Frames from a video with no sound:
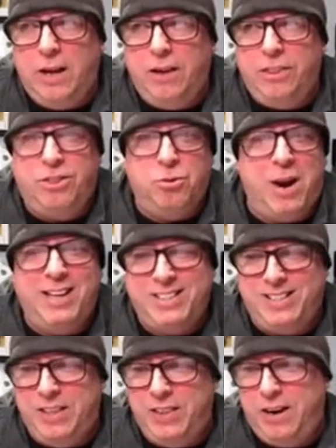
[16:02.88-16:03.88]

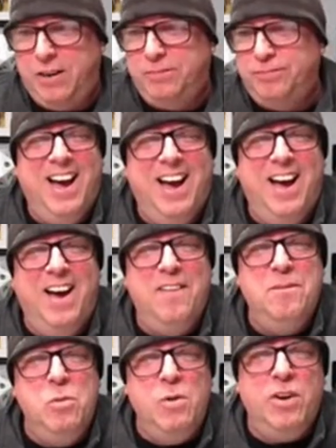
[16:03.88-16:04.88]
threats in there.
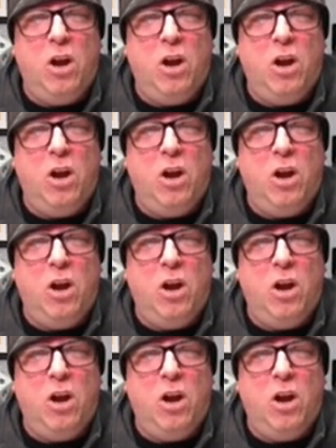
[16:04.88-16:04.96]
Moving